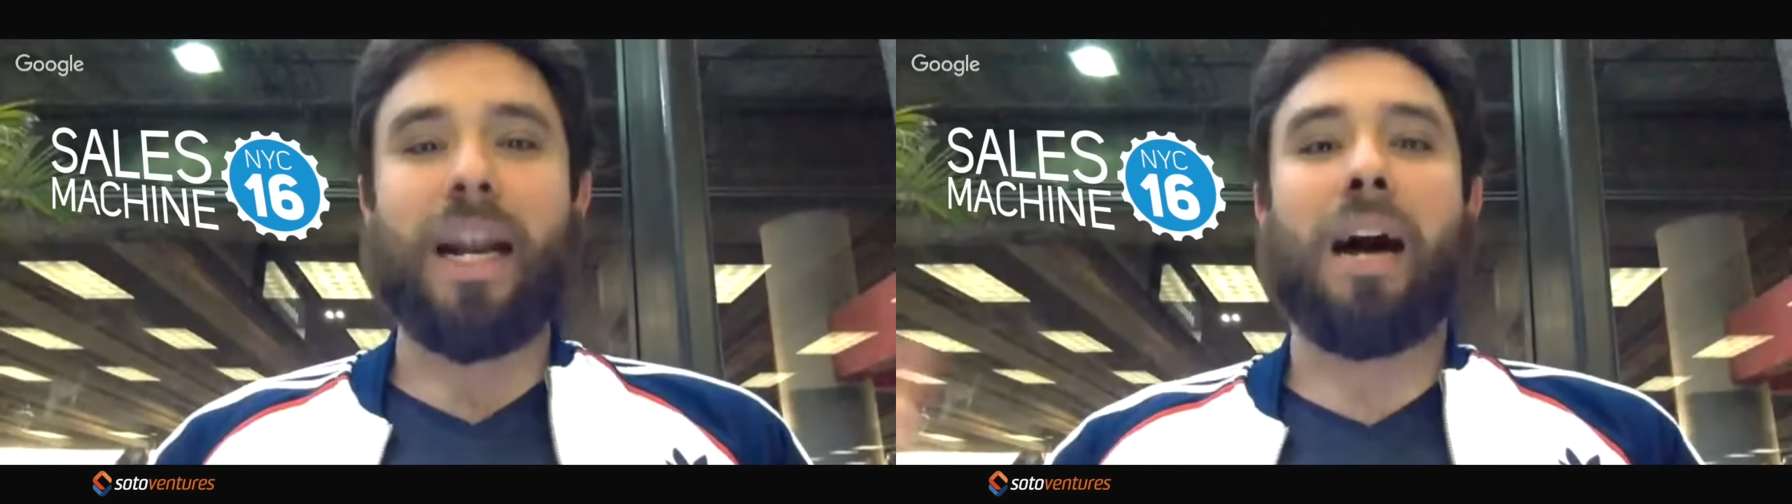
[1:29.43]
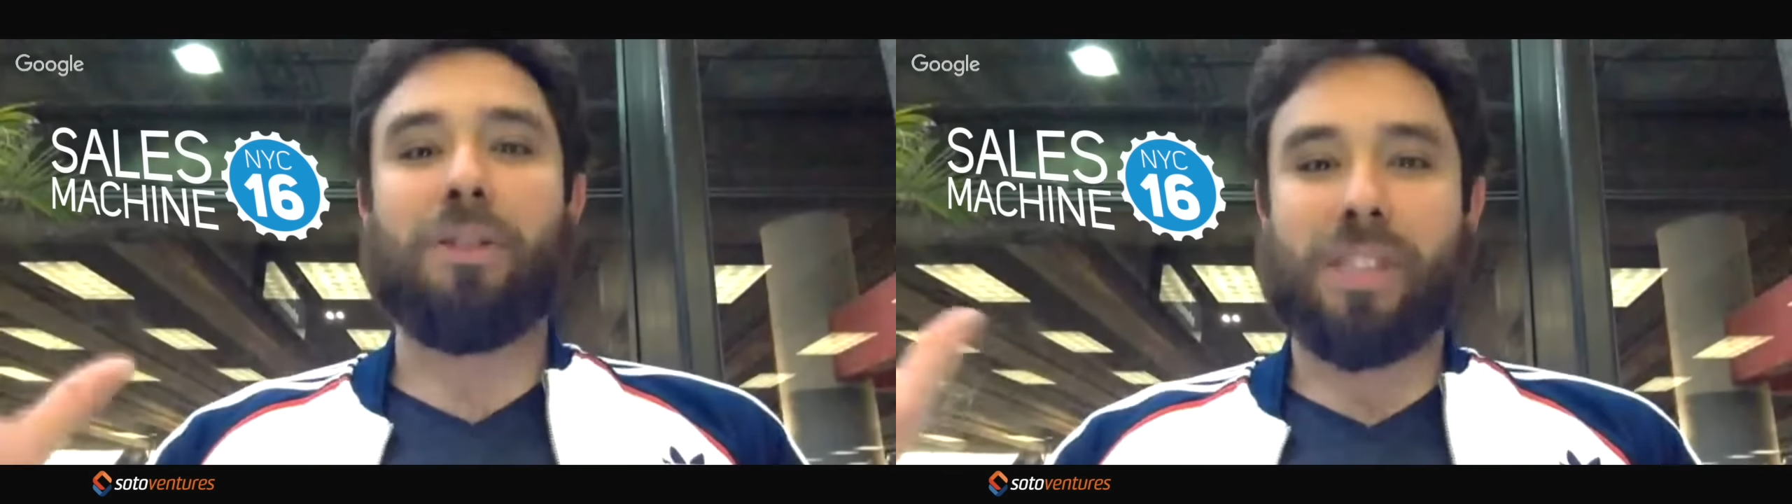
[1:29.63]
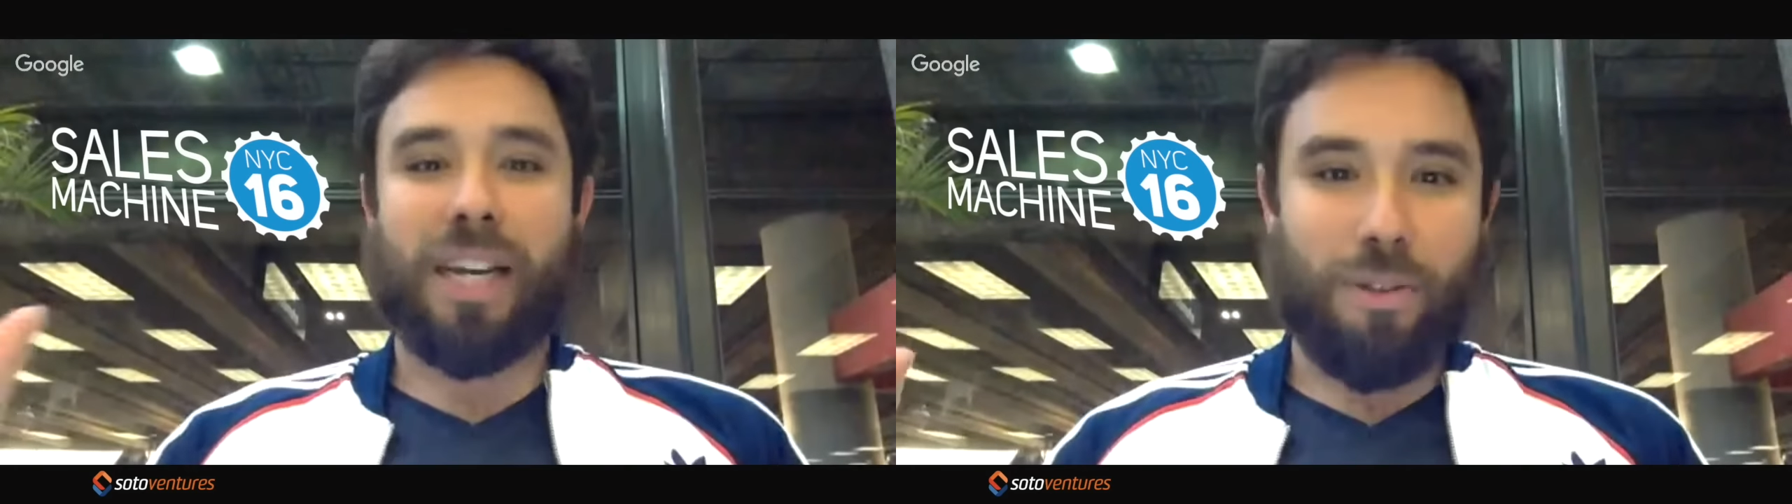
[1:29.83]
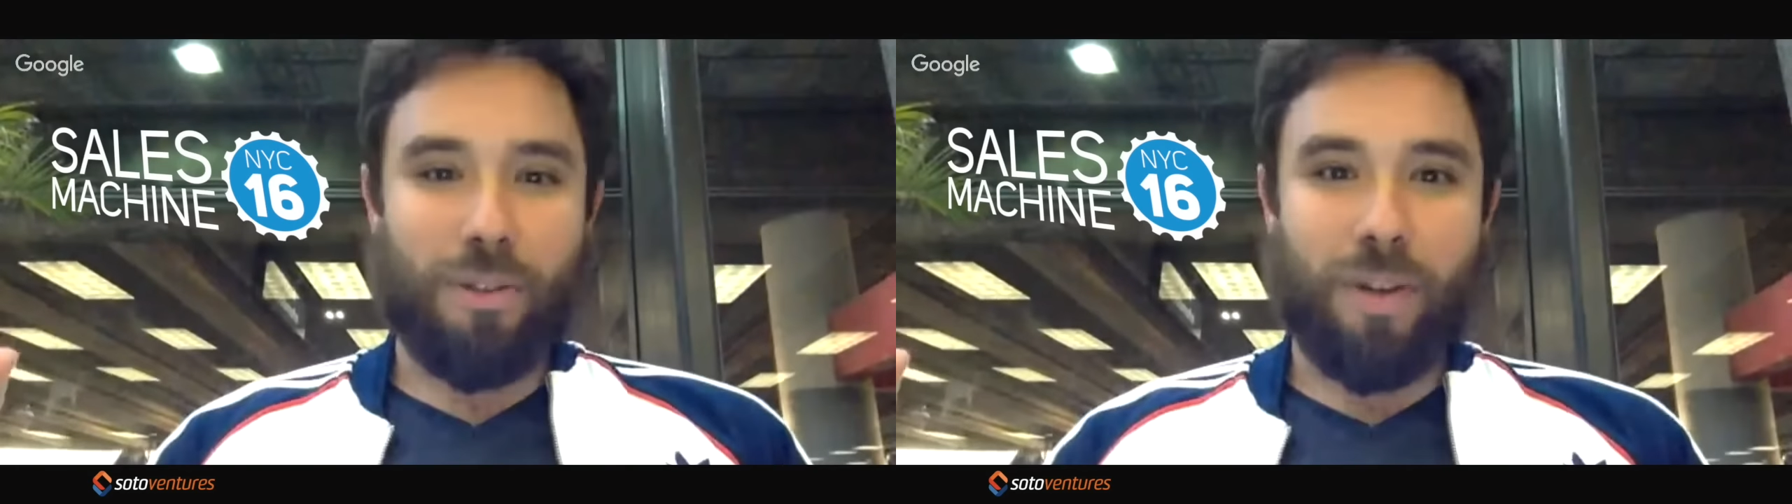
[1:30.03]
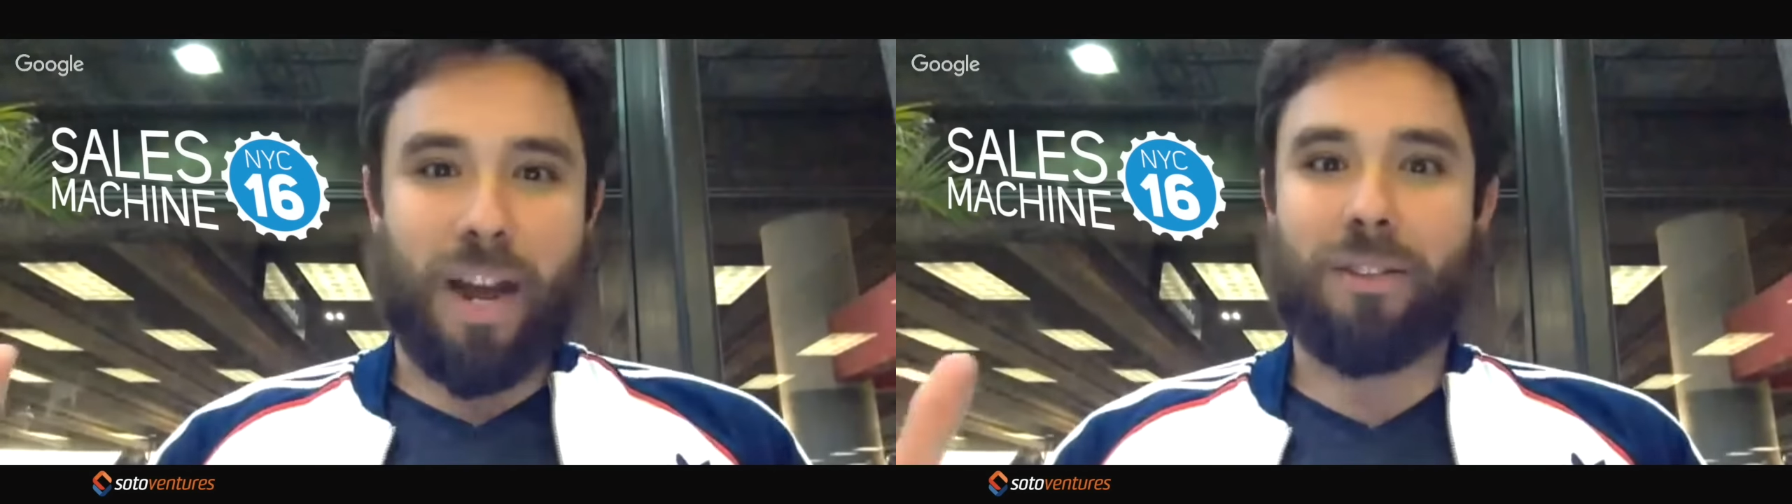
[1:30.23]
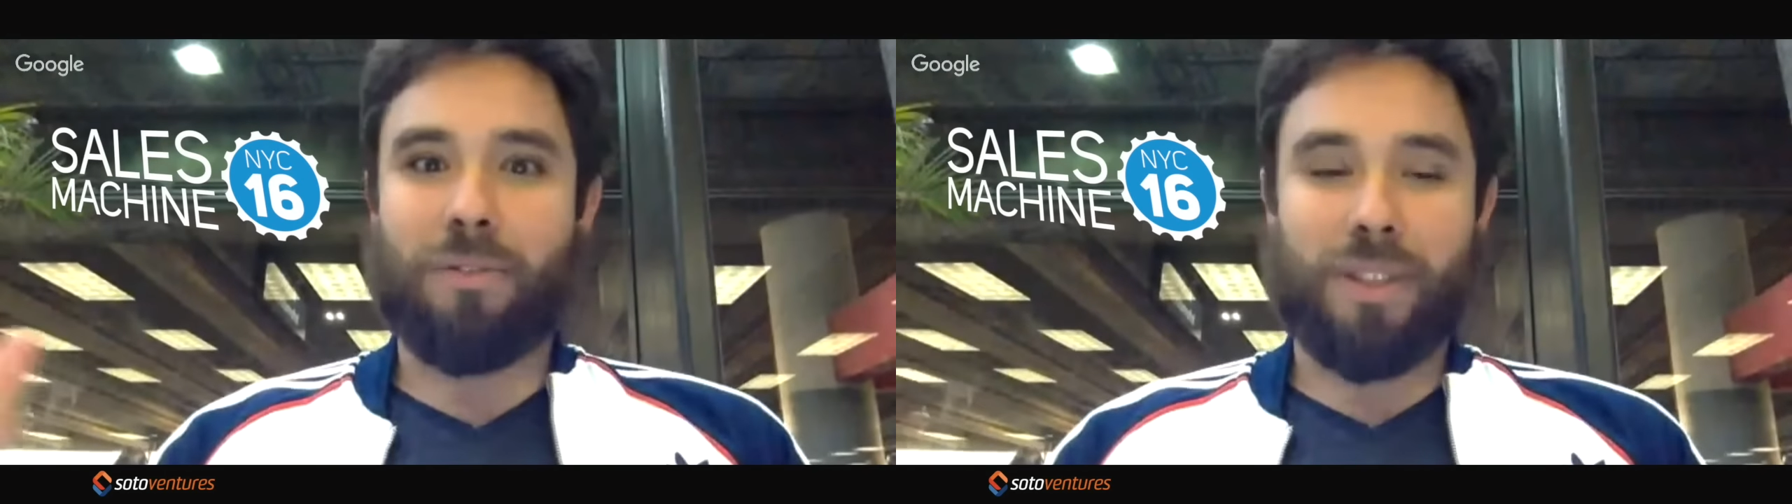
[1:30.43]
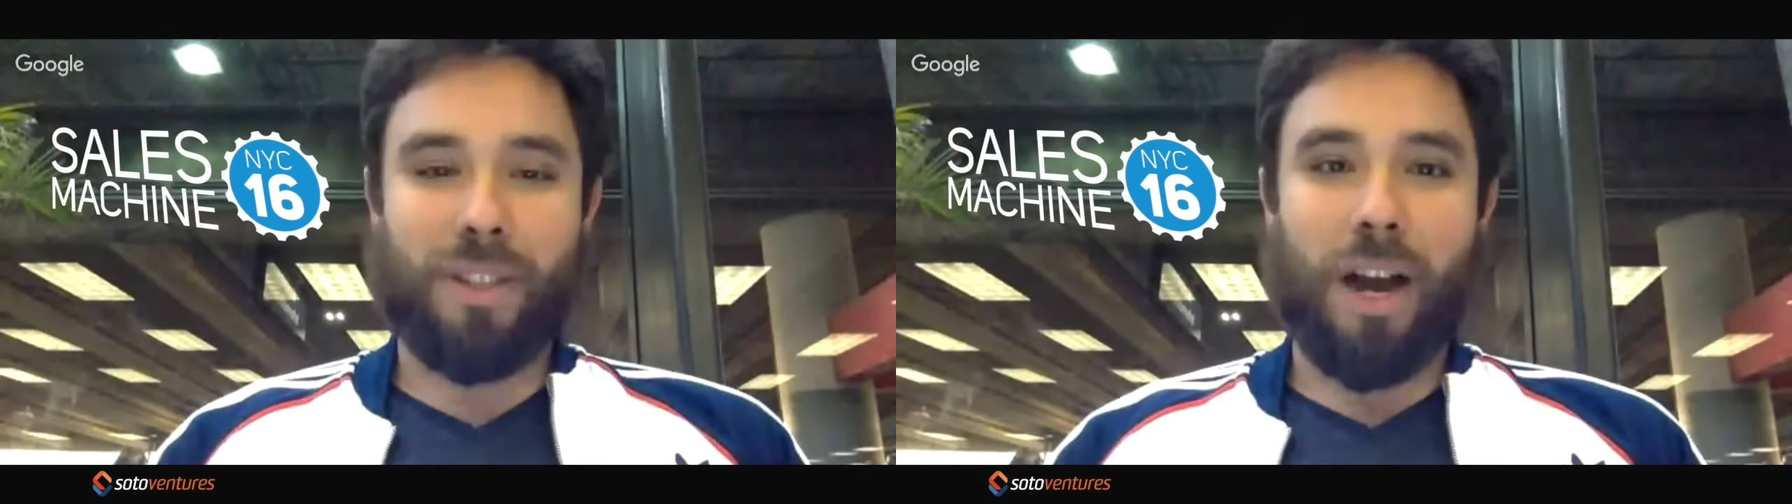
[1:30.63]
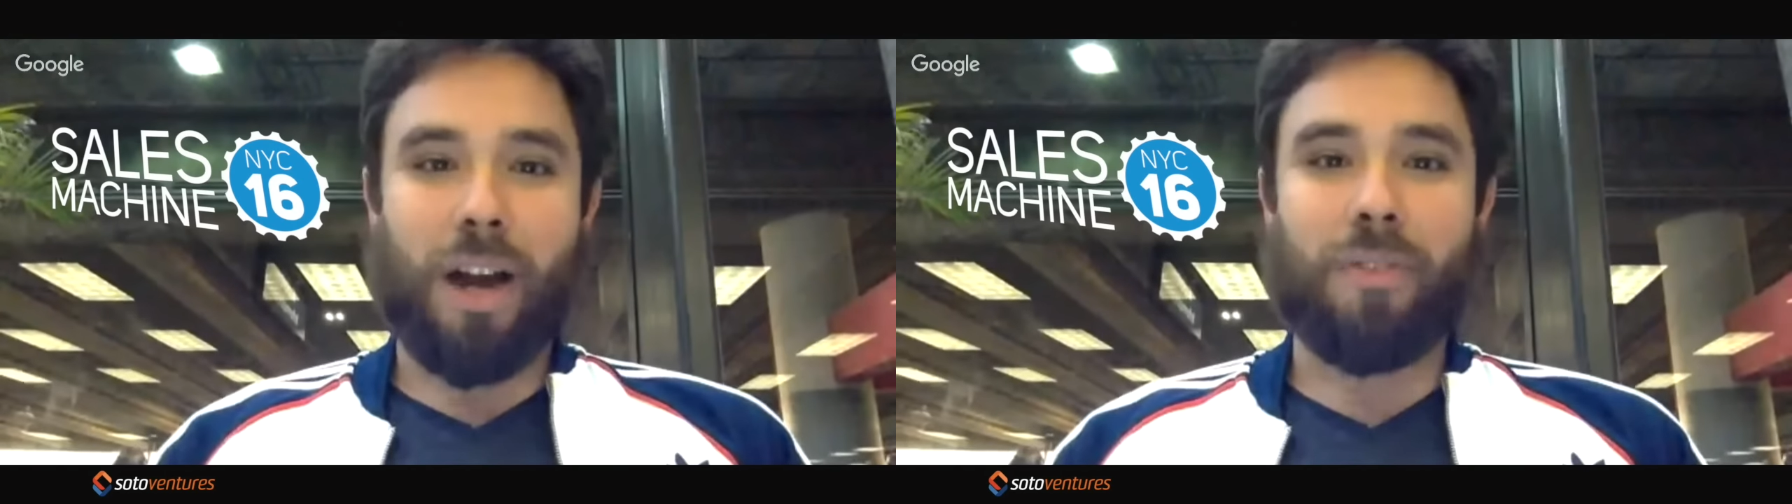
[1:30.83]
outside of the fact of
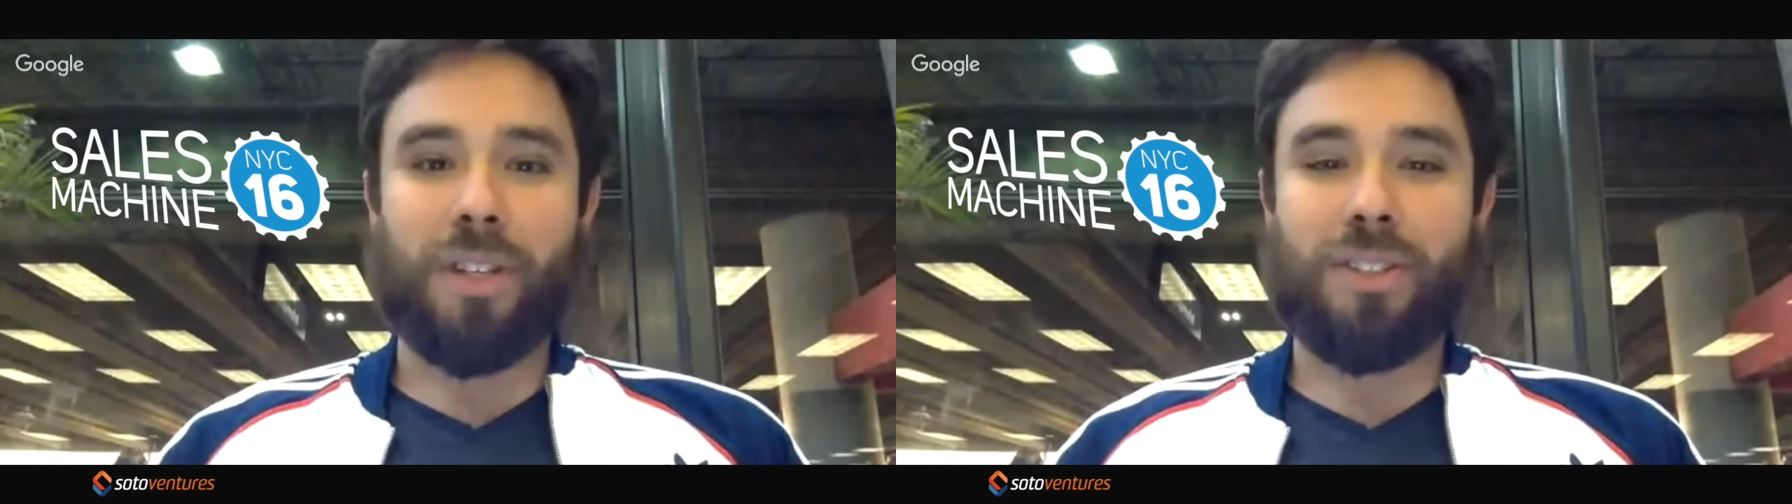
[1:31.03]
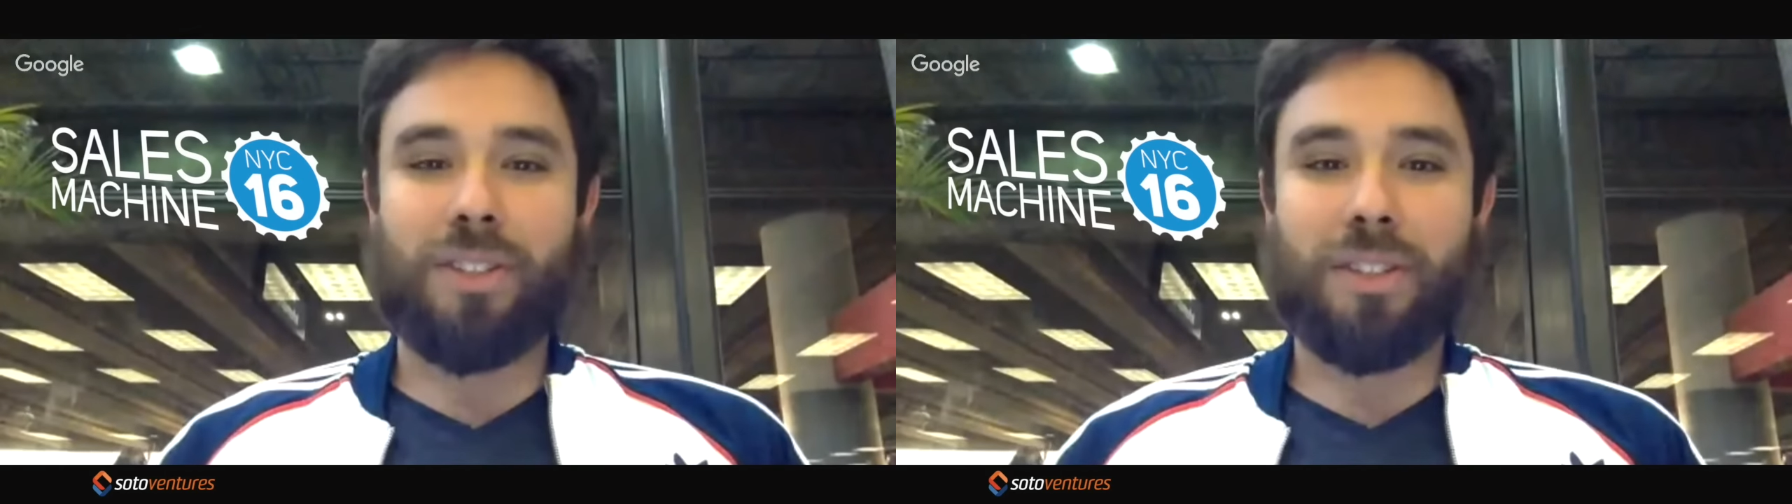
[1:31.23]
the obvious?